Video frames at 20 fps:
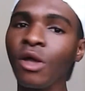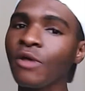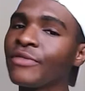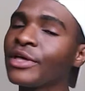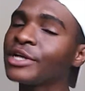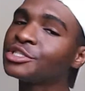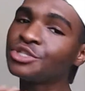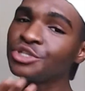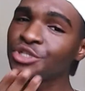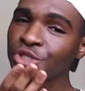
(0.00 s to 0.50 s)

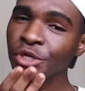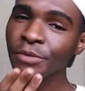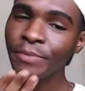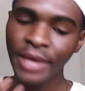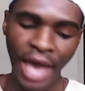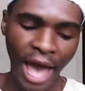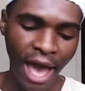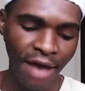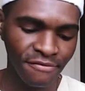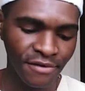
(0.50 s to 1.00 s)
that you should be
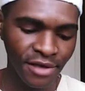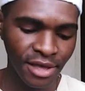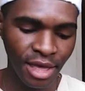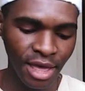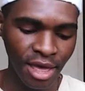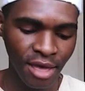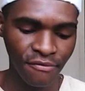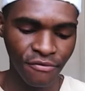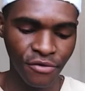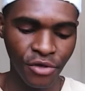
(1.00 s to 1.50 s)
having
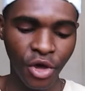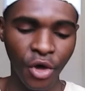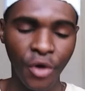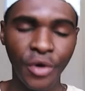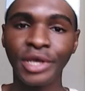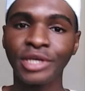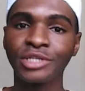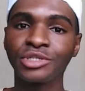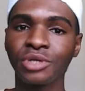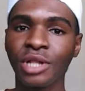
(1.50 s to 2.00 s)
if you're
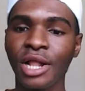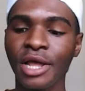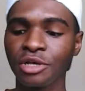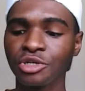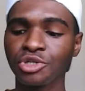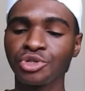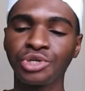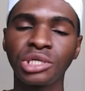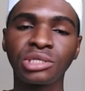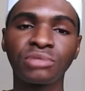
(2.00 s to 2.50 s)
going into like a
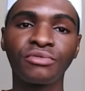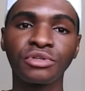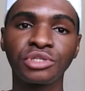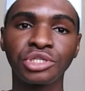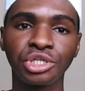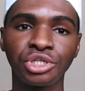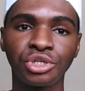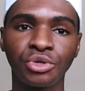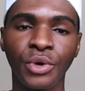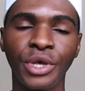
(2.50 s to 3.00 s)
stressful
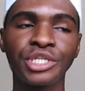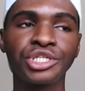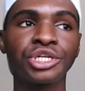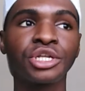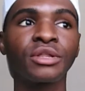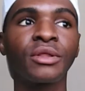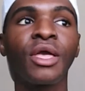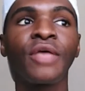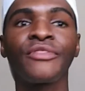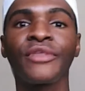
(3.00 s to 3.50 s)

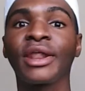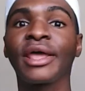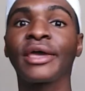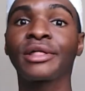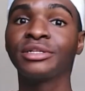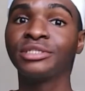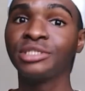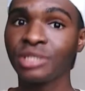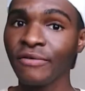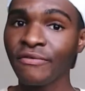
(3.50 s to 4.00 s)
situation, then I
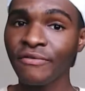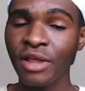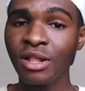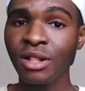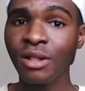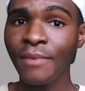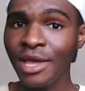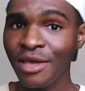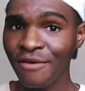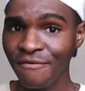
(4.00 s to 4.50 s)
can
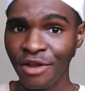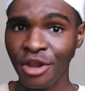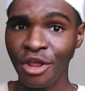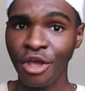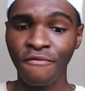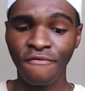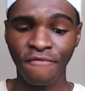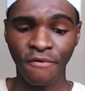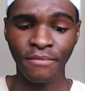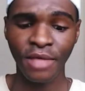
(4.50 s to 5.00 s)
definitely make a
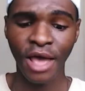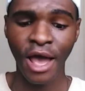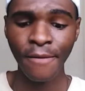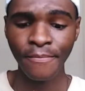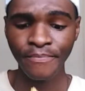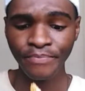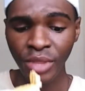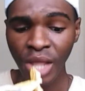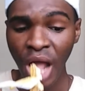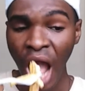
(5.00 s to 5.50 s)
video from that.